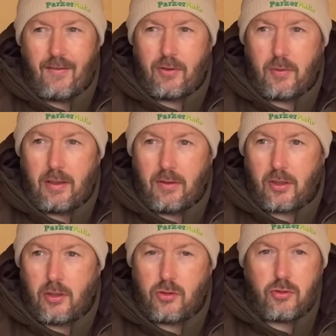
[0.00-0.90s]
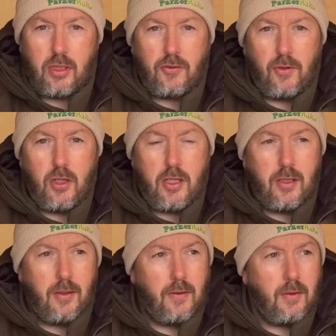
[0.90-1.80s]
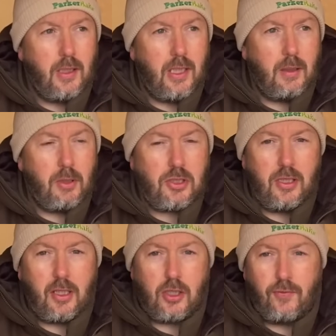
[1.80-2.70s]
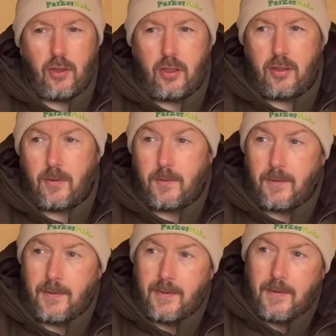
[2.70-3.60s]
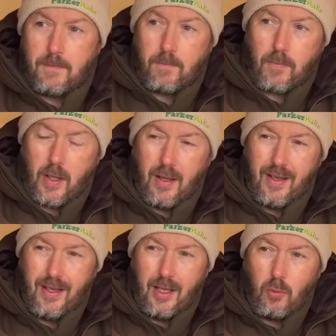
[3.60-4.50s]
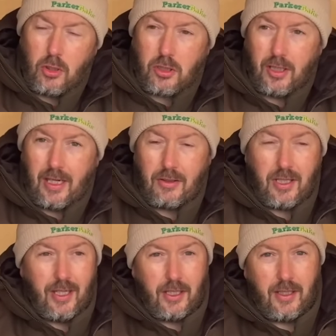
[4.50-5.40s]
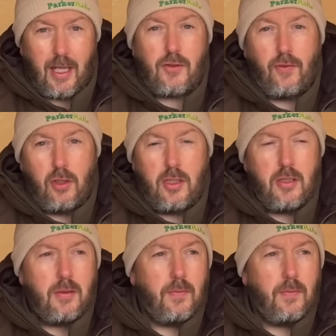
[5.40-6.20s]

everywhere in the country is flooded. My syndicate's flooded. Was going to get out to Linear, that's flooded.